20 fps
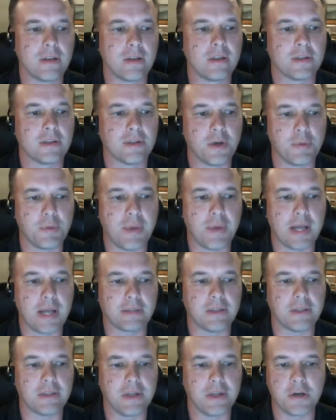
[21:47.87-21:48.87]
to go back
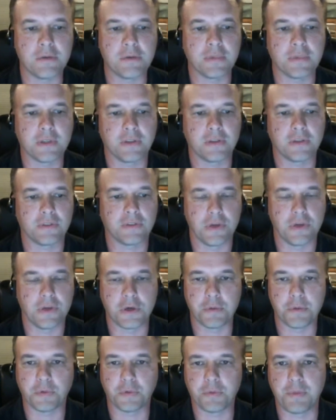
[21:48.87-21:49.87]
to GNOME, because
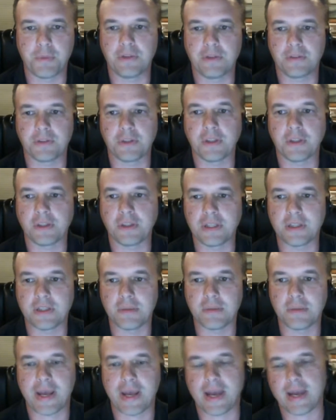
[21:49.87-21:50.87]
GNOME's basically leading the
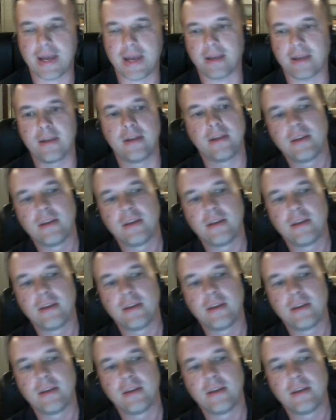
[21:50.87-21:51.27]
pack